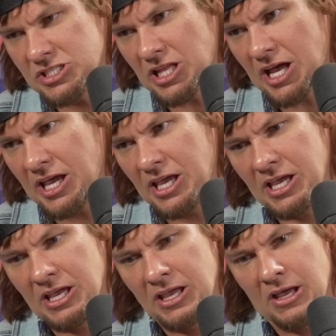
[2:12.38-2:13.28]

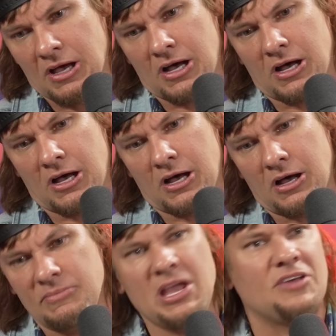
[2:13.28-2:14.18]
like
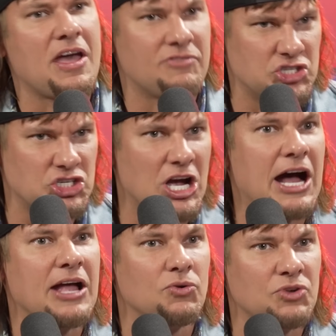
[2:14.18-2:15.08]
um, yeah, they have a
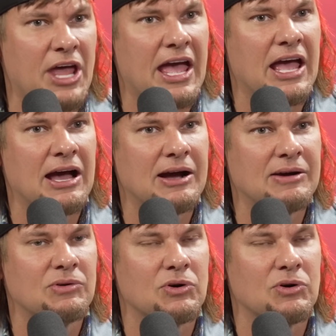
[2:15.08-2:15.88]
child now,